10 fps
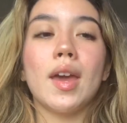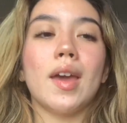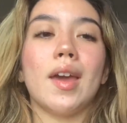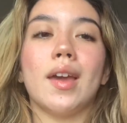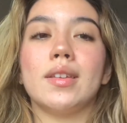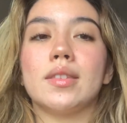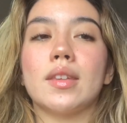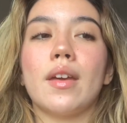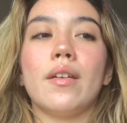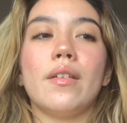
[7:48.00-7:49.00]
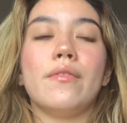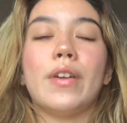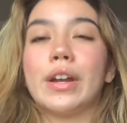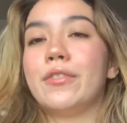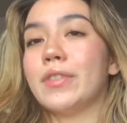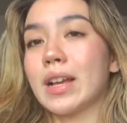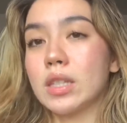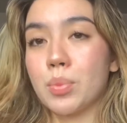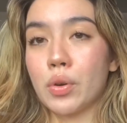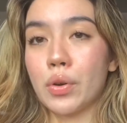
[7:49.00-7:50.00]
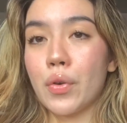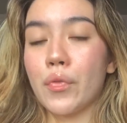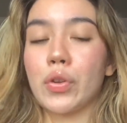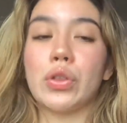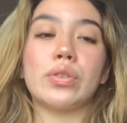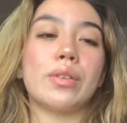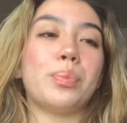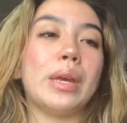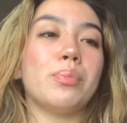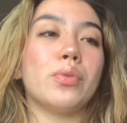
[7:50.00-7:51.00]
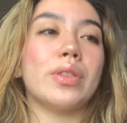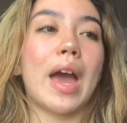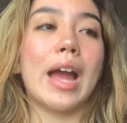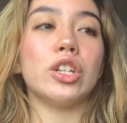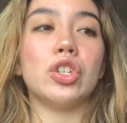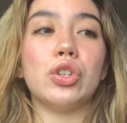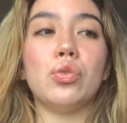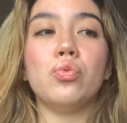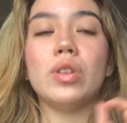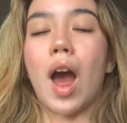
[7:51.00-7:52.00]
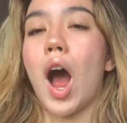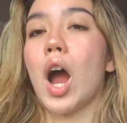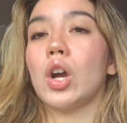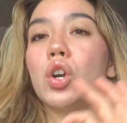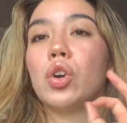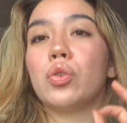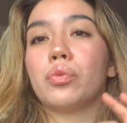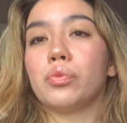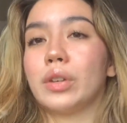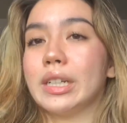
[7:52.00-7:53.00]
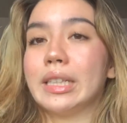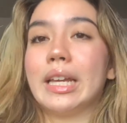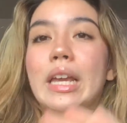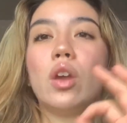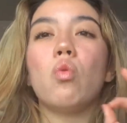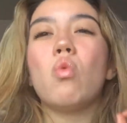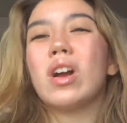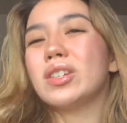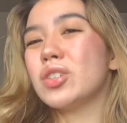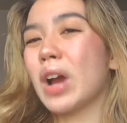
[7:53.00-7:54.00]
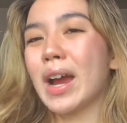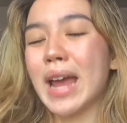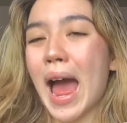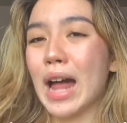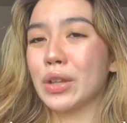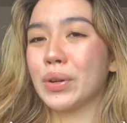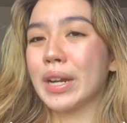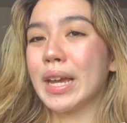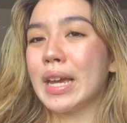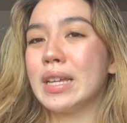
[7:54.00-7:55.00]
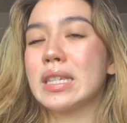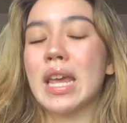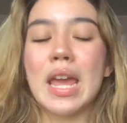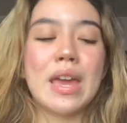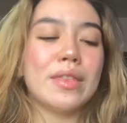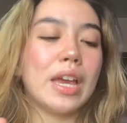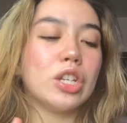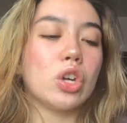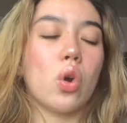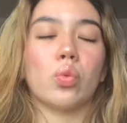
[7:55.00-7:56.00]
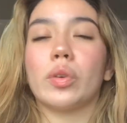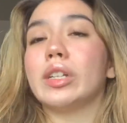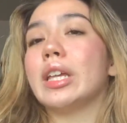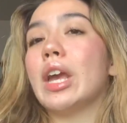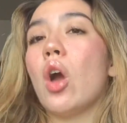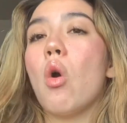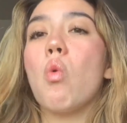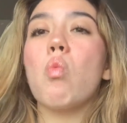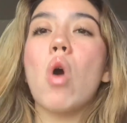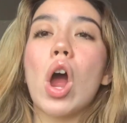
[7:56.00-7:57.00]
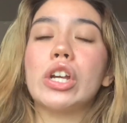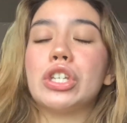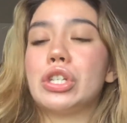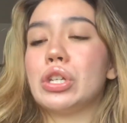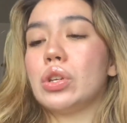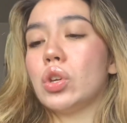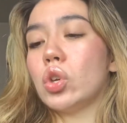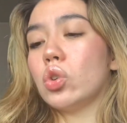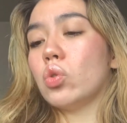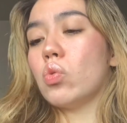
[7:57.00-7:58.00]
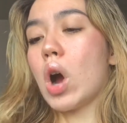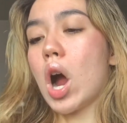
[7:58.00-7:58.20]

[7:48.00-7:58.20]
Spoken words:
is very flexible for those of people that do not really want to track calories. They don't really want to